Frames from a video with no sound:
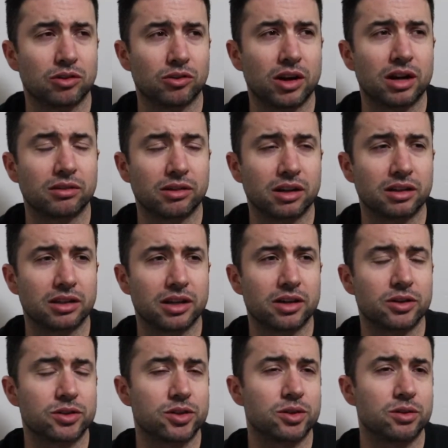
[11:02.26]
right around the
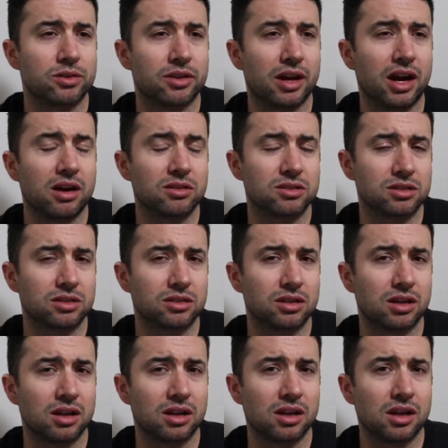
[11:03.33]
year two thousand,
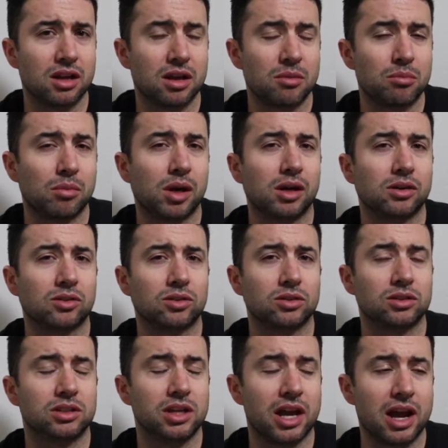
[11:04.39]
my
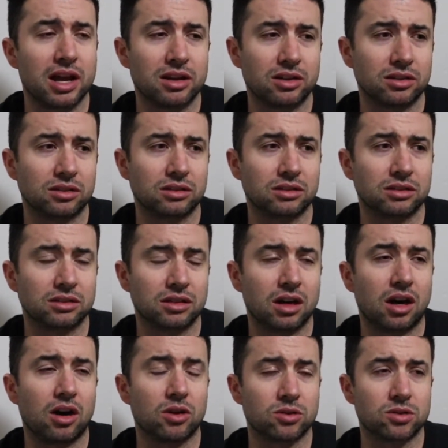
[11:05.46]
Uncle Daniel
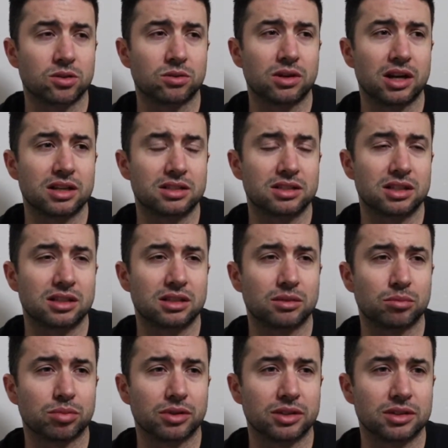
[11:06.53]
also got sent to
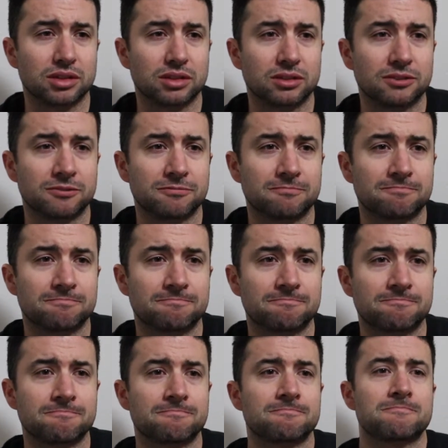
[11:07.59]
prison.
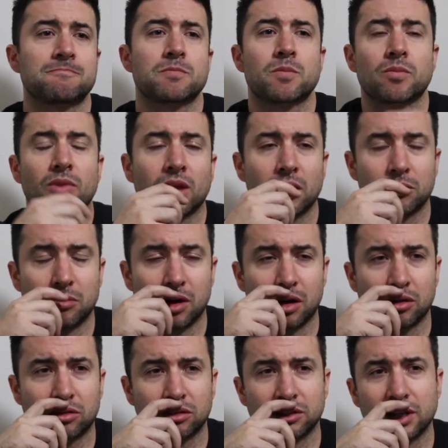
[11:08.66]

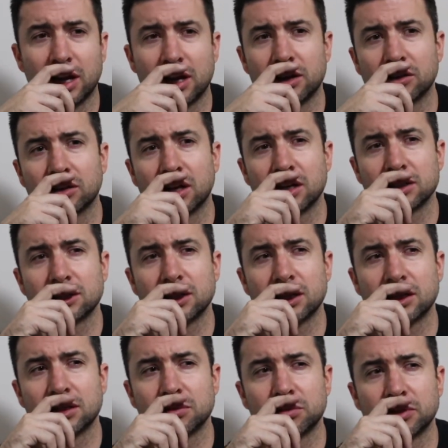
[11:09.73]
My Uncle Daniel got
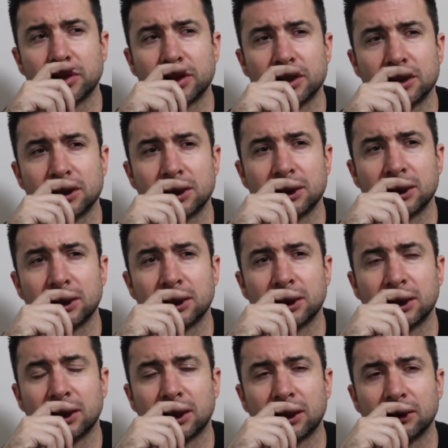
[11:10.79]
sent to prison
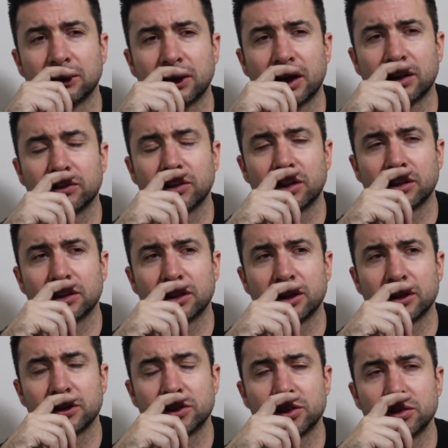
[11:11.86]
uh, right around the
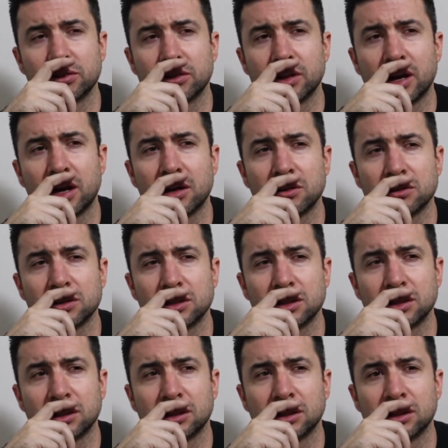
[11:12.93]
year two
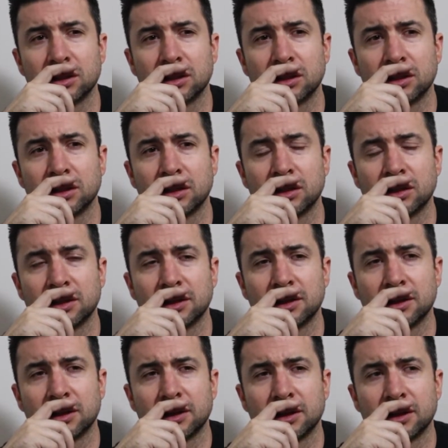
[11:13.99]
thousand,
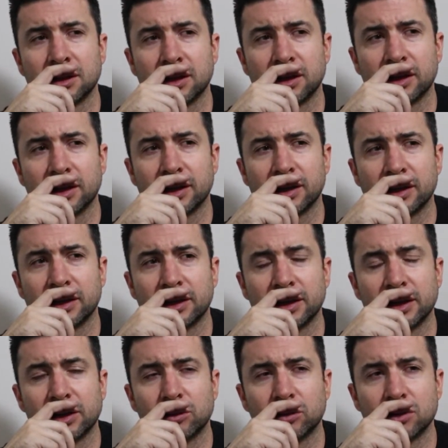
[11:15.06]

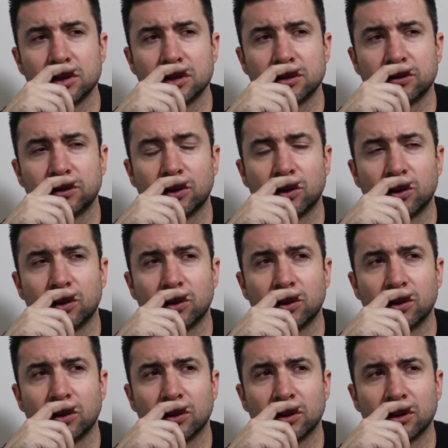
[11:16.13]
and it was
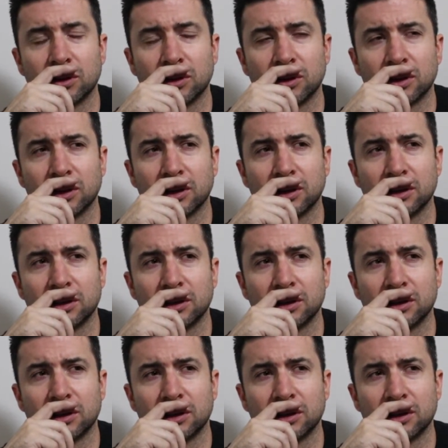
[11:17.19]
for